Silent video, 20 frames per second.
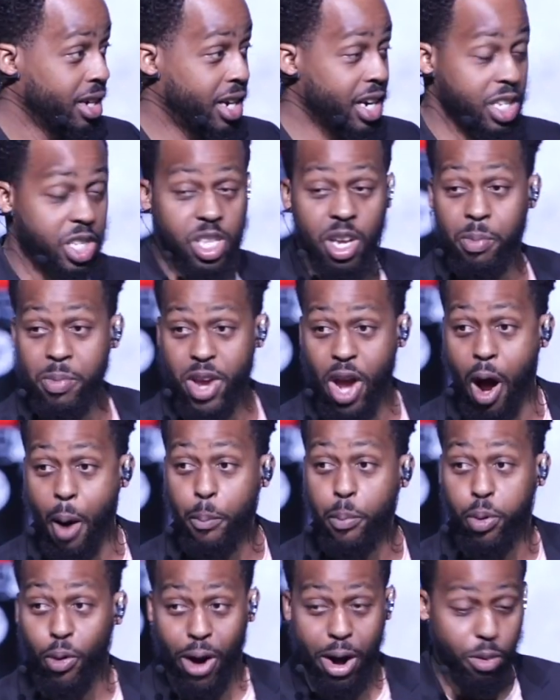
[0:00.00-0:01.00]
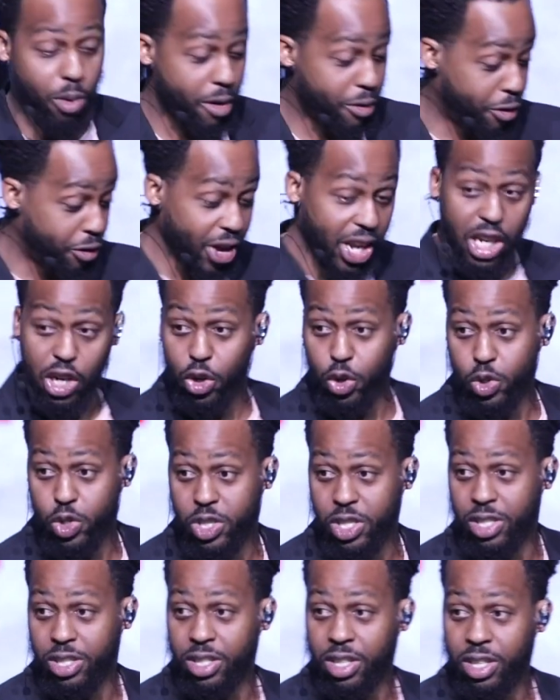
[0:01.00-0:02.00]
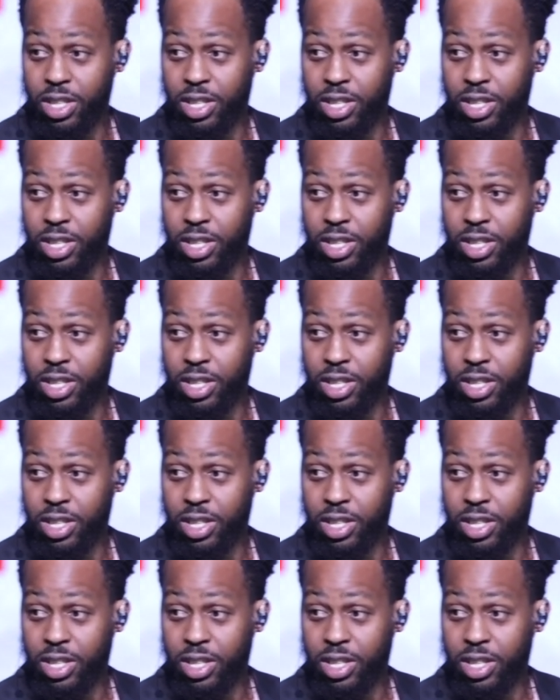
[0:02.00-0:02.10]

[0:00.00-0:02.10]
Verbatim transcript: Because some of y'all pray with fillers.